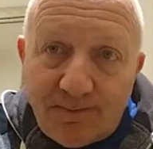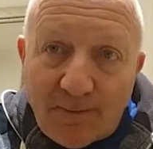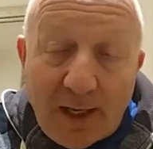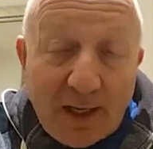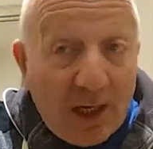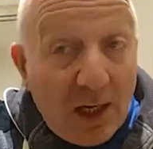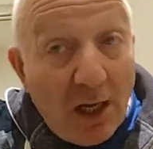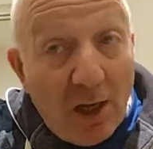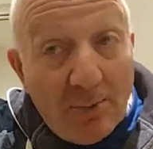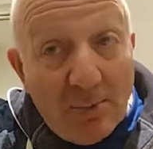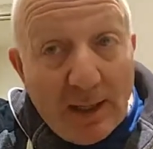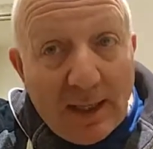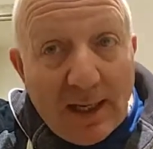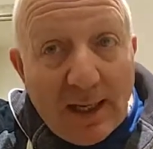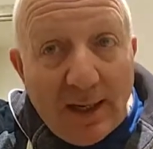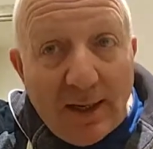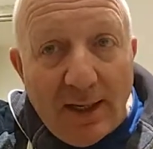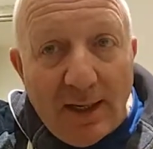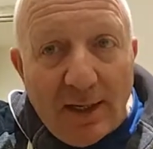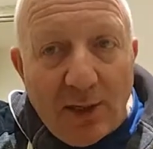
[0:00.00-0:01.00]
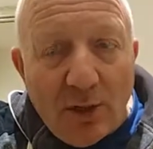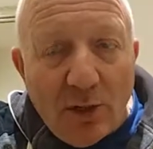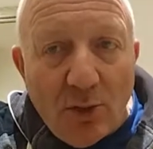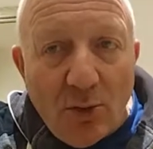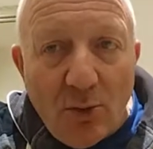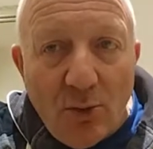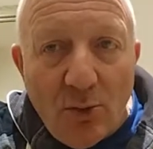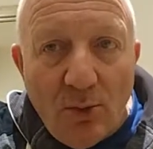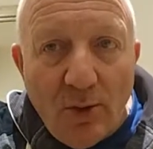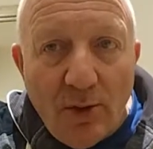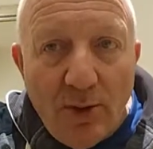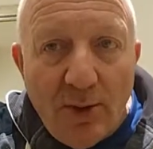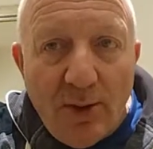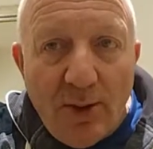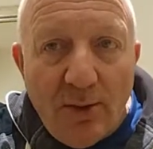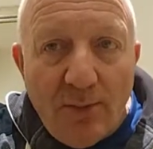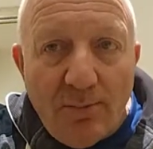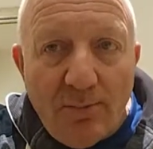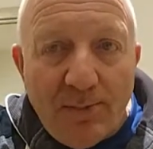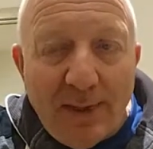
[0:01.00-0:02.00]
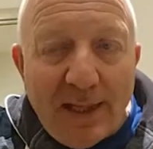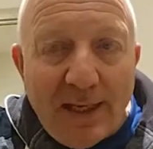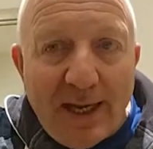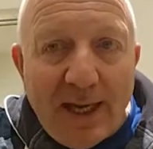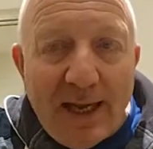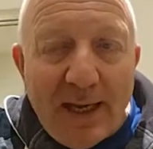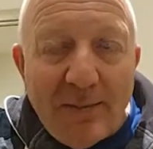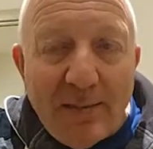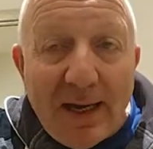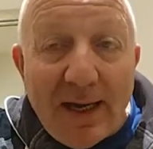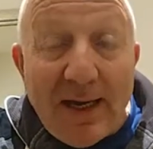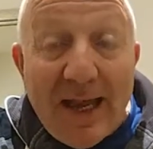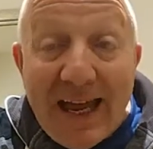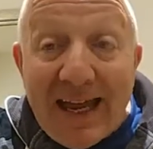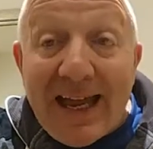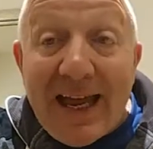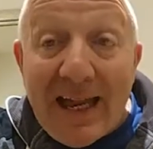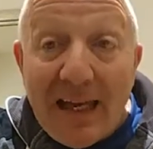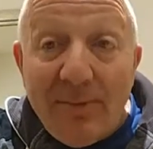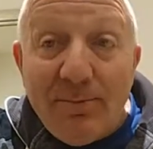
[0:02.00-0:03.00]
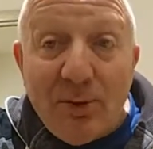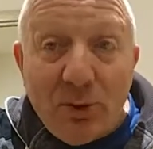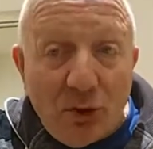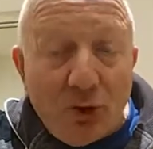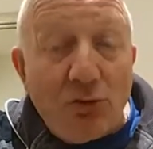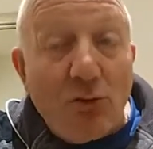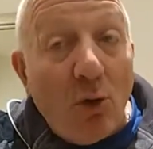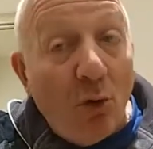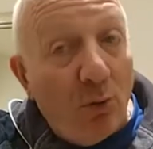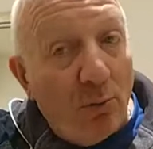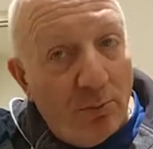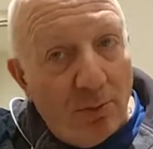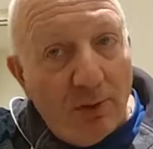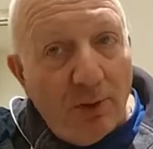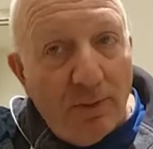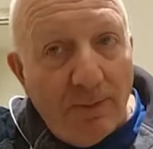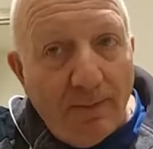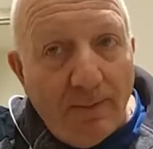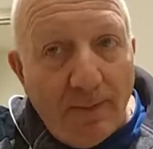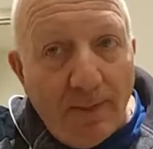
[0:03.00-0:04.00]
a car mechanic who became an AA patrolman